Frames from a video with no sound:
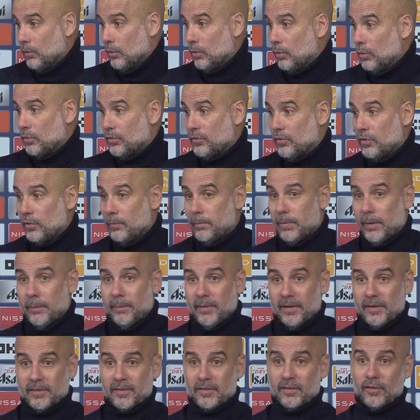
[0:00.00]
you lose 3
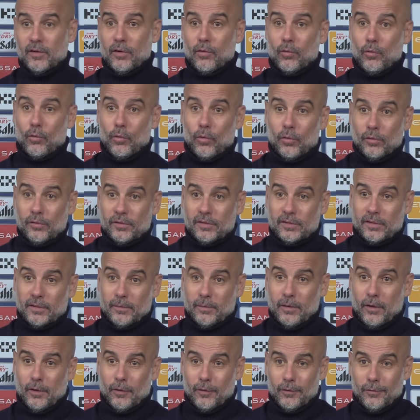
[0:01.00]
Premier Leagues in a row is
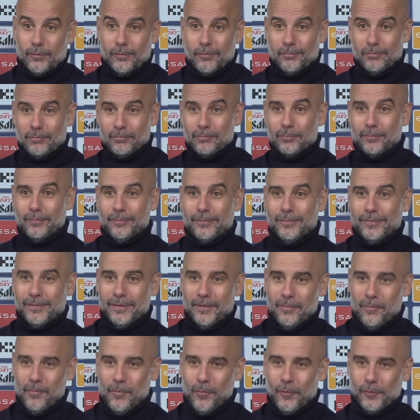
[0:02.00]
the
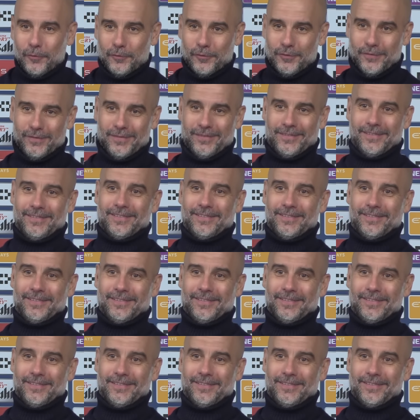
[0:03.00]
most,